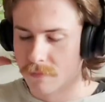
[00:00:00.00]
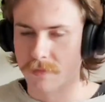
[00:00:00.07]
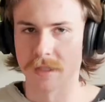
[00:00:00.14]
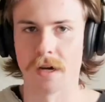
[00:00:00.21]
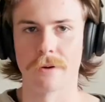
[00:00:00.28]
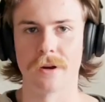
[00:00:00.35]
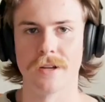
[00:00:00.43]

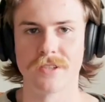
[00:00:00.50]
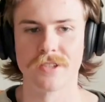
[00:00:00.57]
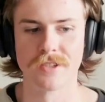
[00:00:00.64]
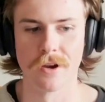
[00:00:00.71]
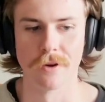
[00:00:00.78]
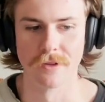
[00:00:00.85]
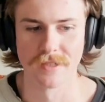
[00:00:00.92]
All right,
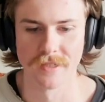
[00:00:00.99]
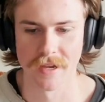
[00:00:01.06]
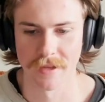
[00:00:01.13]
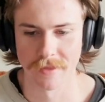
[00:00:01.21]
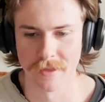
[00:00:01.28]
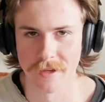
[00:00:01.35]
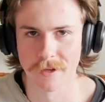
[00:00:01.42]
so the
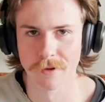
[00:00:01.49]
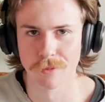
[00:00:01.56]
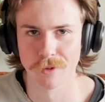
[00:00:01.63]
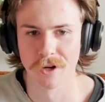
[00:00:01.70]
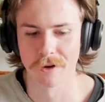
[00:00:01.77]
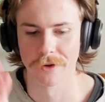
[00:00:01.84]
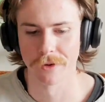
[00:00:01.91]
second thing
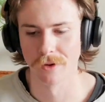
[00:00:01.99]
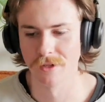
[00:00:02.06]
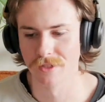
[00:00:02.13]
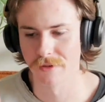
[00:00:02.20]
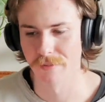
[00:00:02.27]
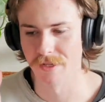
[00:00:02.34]
we are going to